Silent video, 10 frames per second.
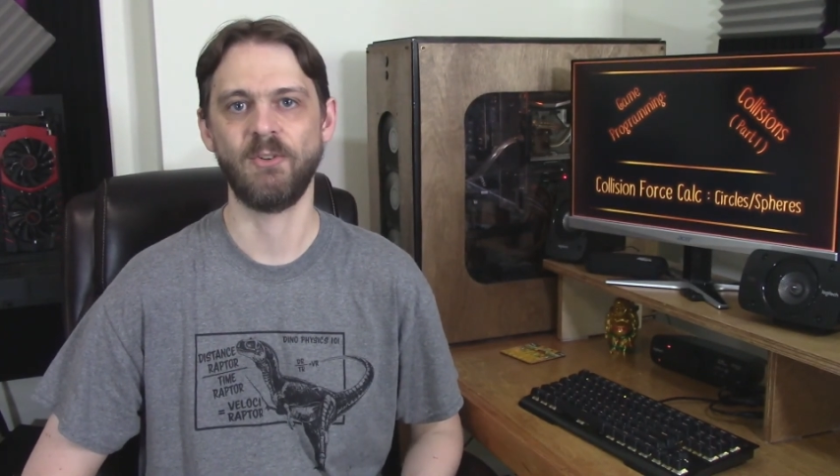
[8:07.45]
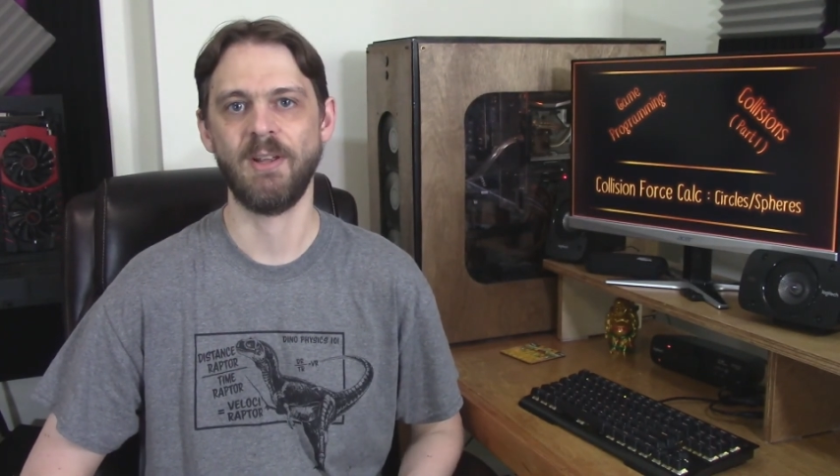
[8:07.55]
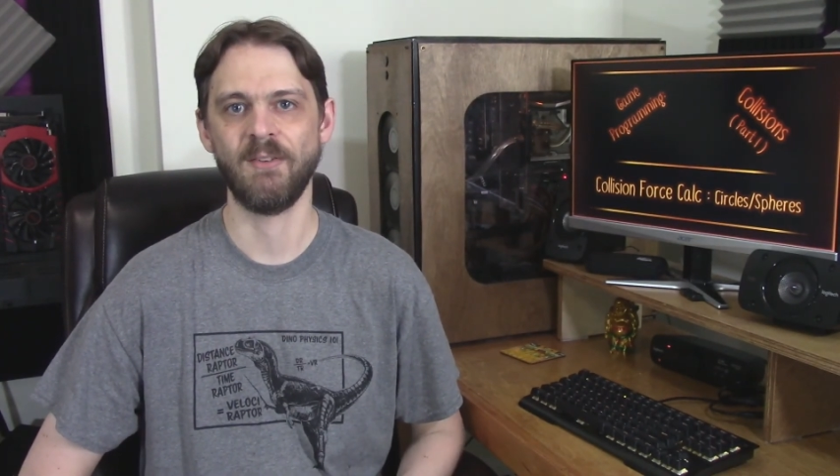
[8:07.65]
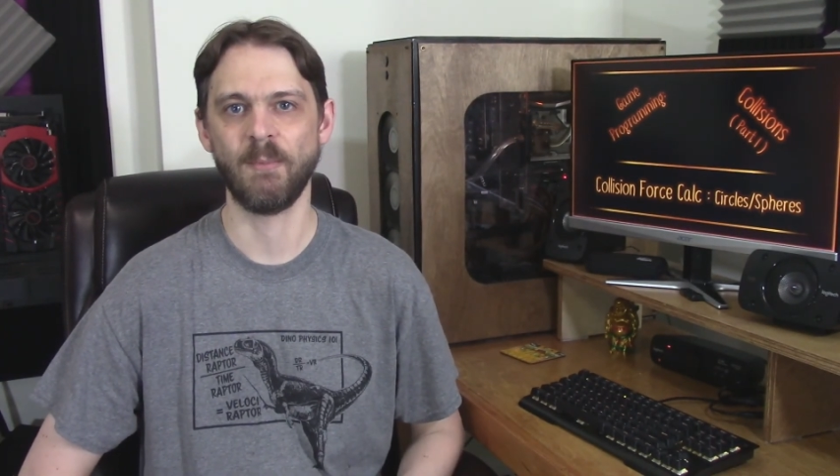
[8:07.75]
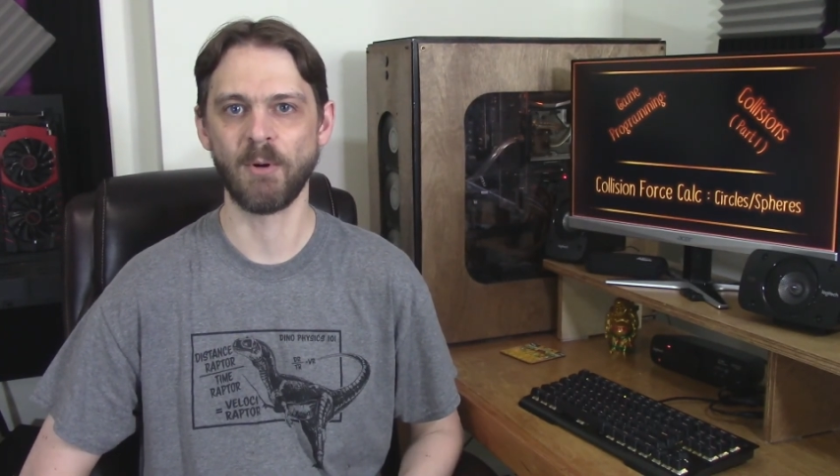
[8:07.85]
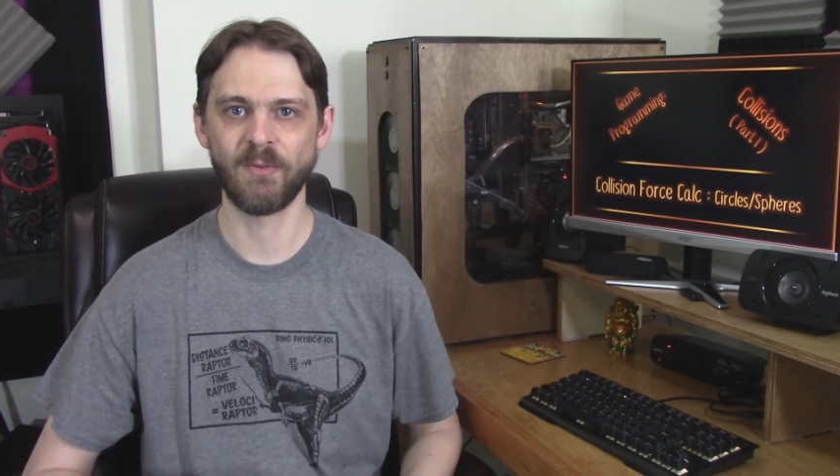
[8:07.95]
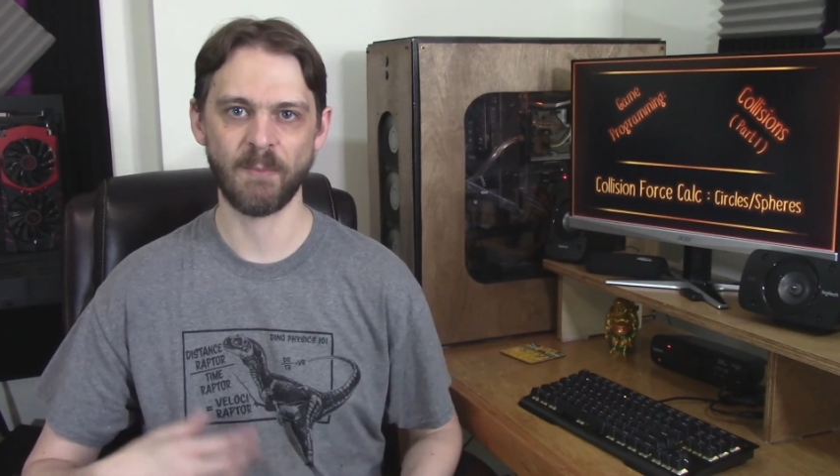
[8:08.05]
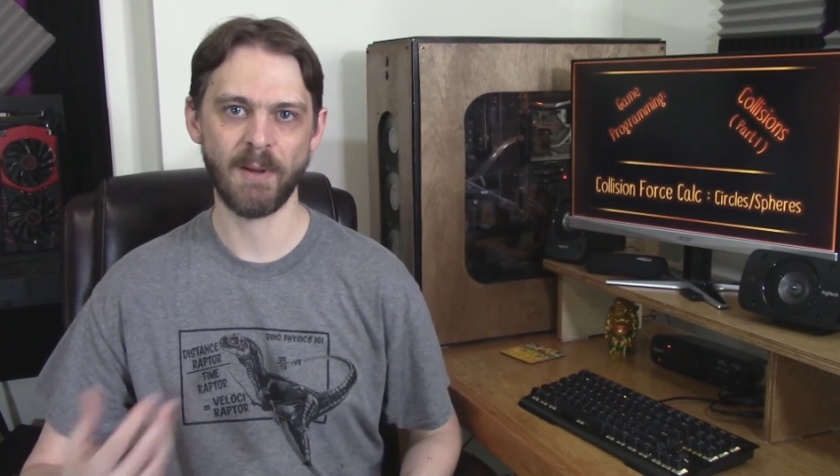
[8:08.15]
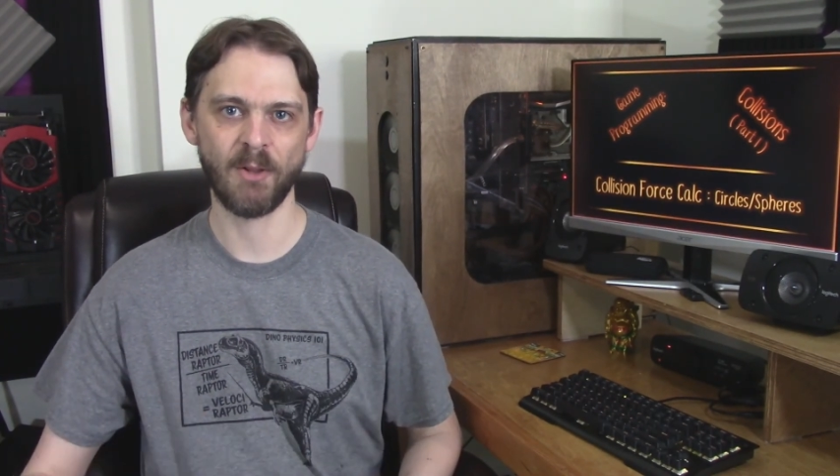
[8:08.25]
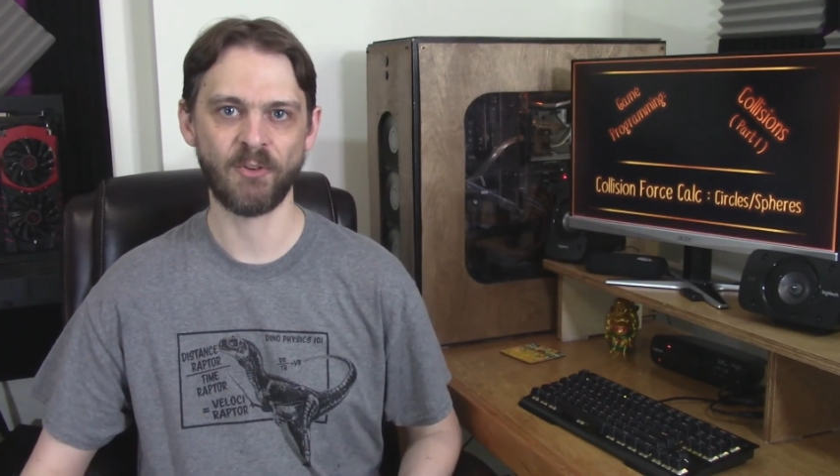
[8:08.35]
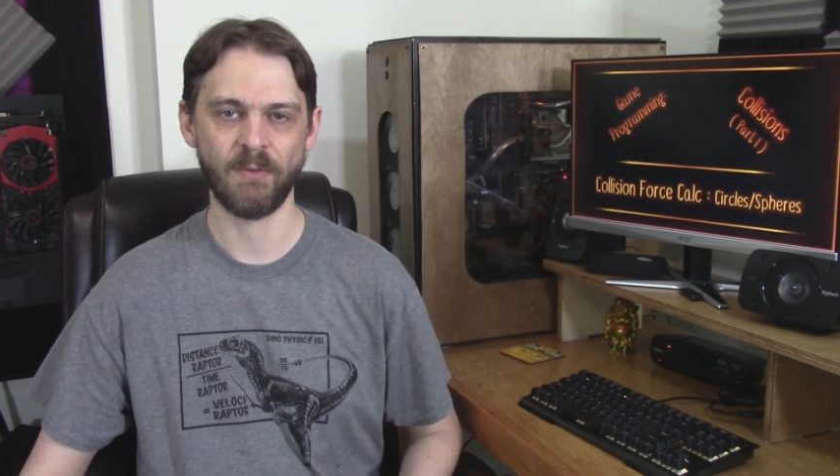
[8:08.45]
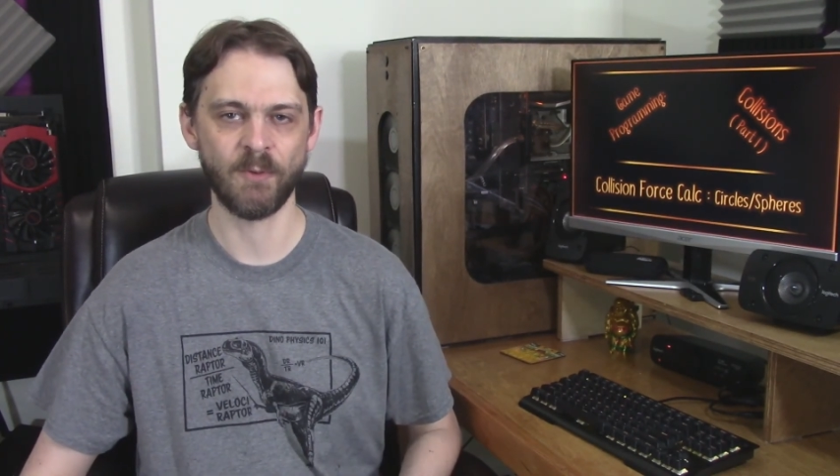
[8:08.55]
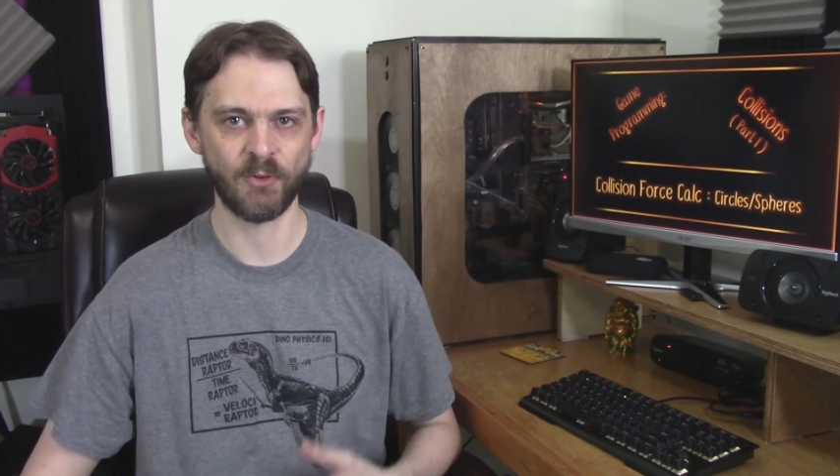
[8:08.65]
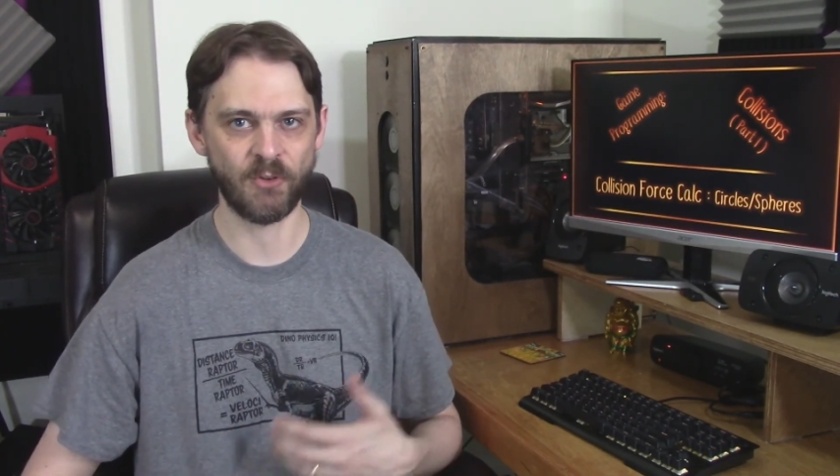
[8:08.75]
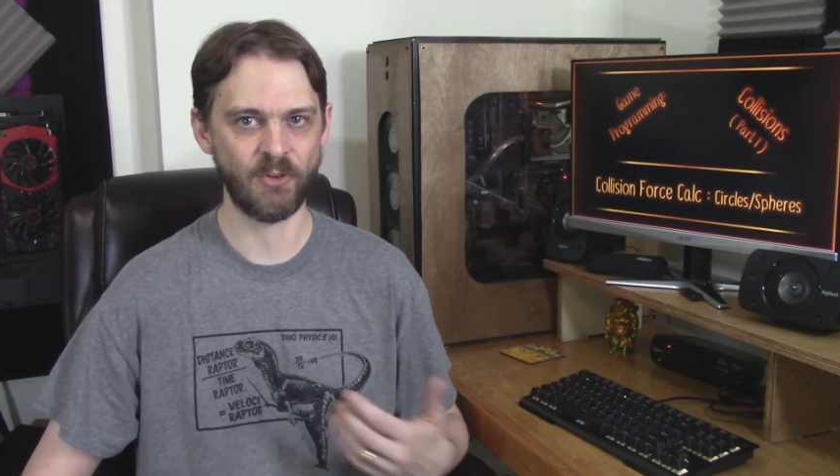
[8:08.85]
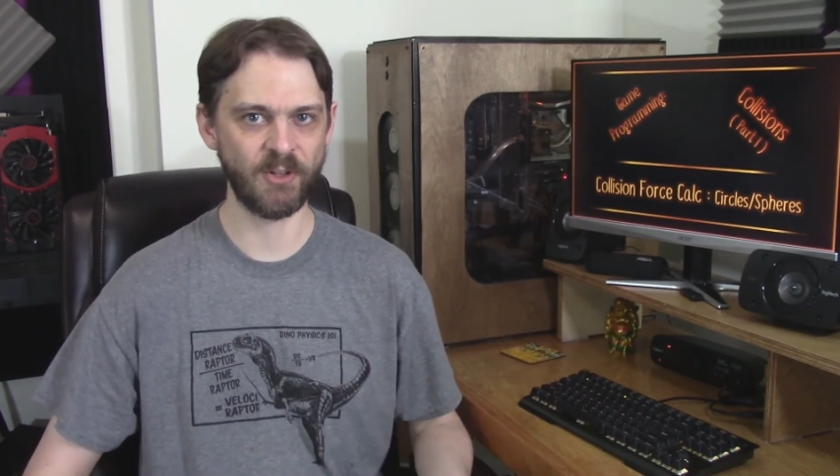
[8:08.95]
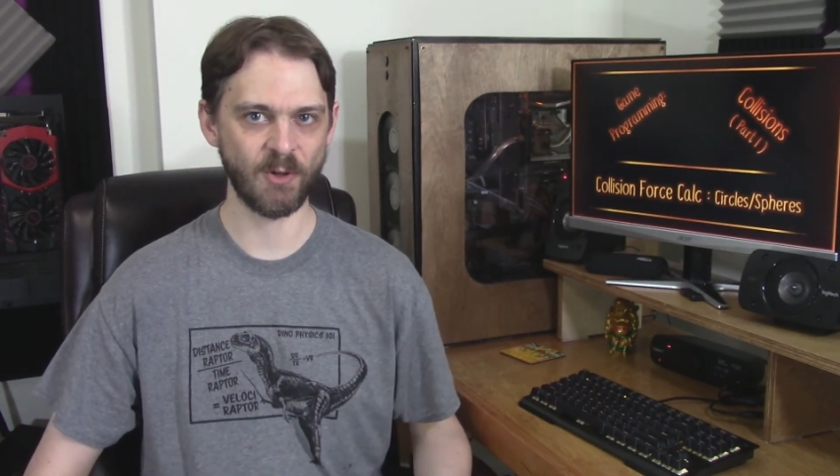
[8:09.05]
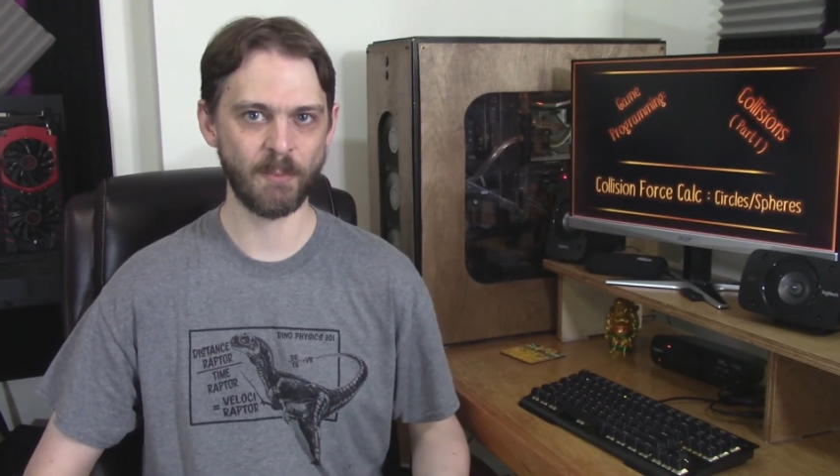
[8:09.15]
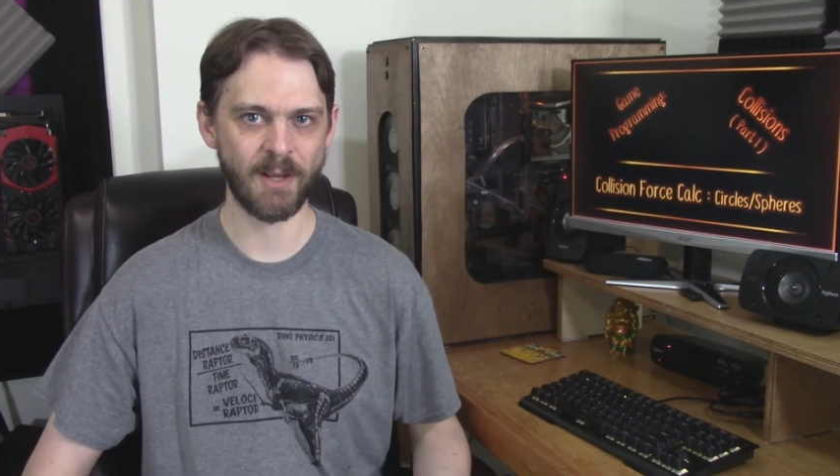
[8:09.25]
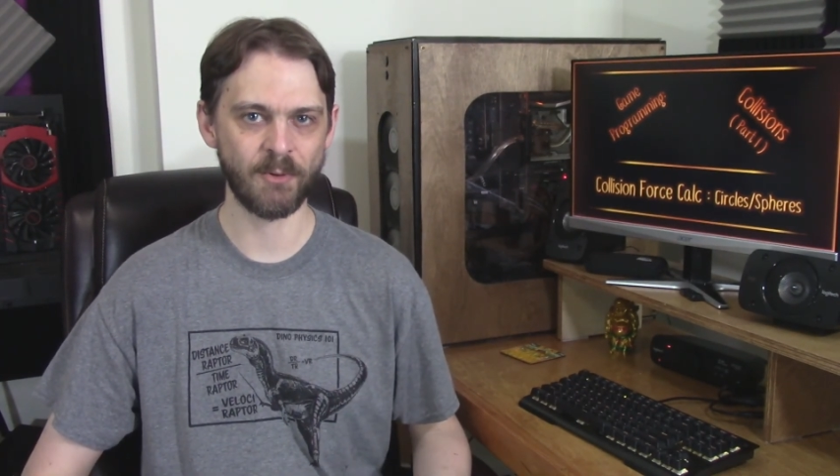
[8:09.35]
So you have a perfect bounce versus a
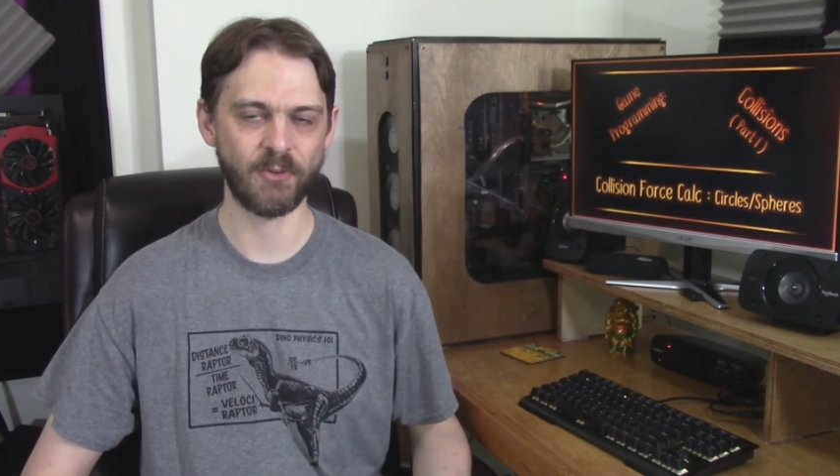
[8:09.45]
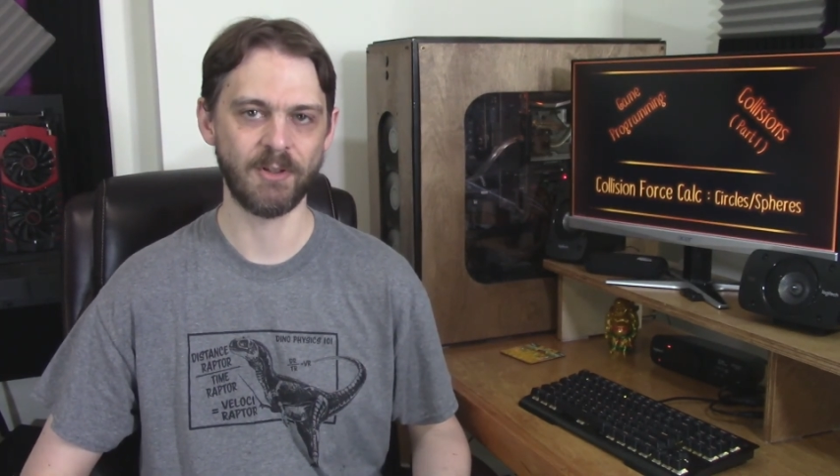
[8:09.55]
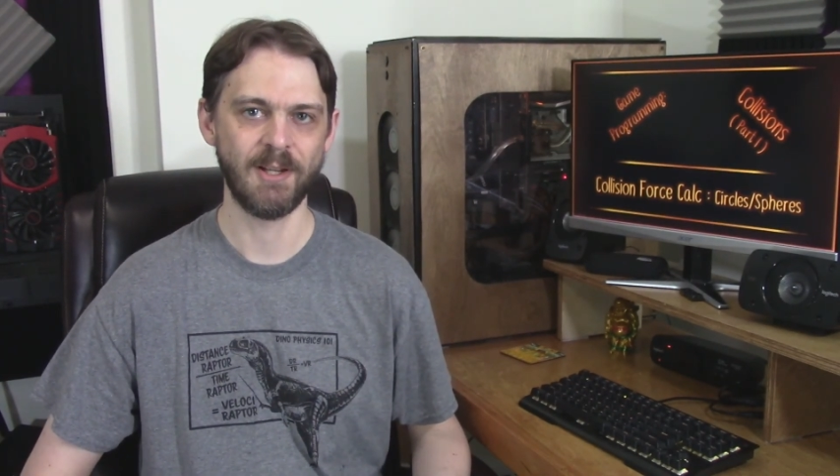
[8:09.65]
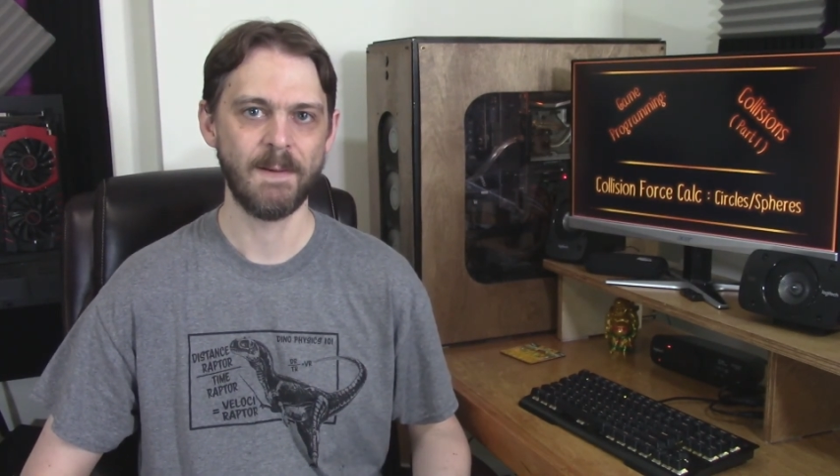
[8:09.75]
0 bounce,